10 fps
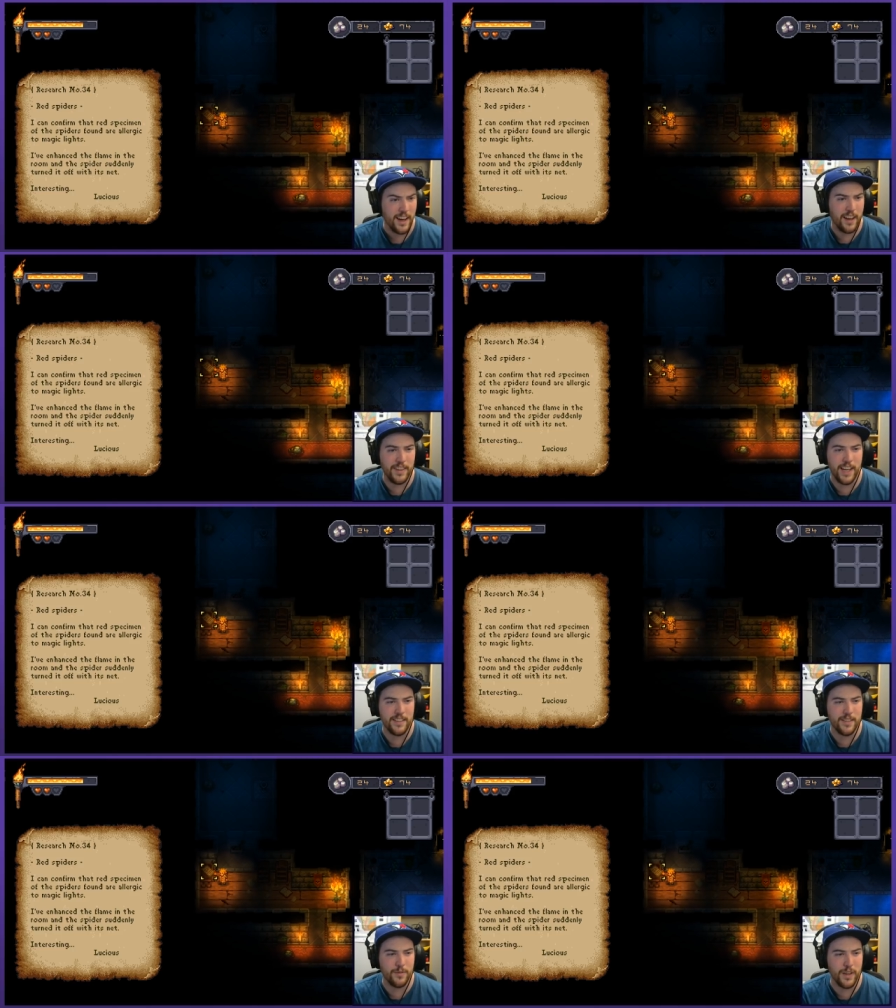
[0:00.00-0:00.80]
I've
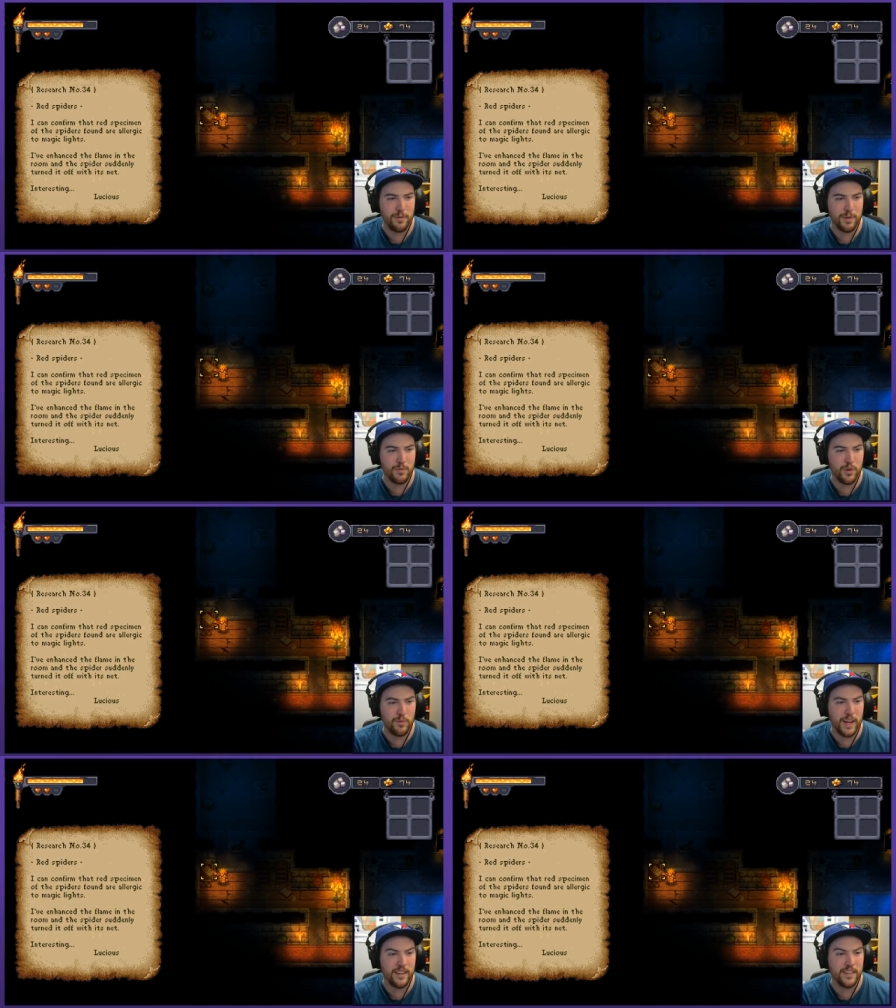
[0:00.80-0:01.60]
enhanced the flame in the
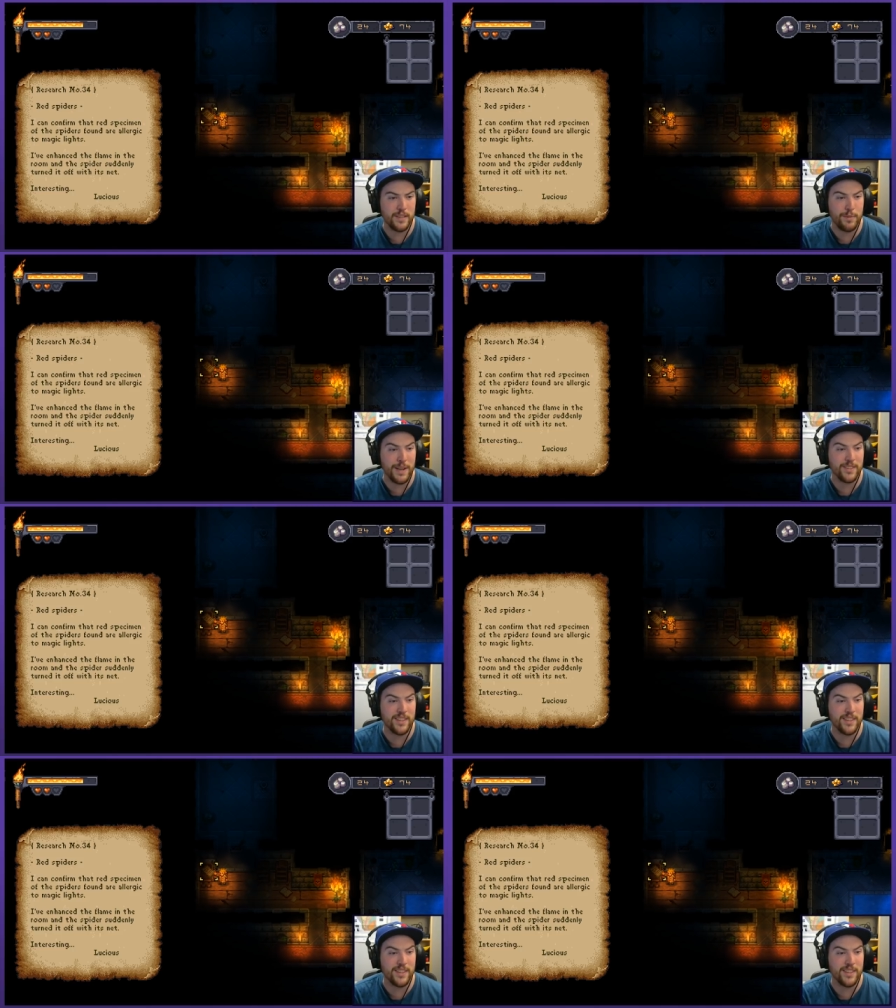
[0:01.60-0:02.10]
room and the spider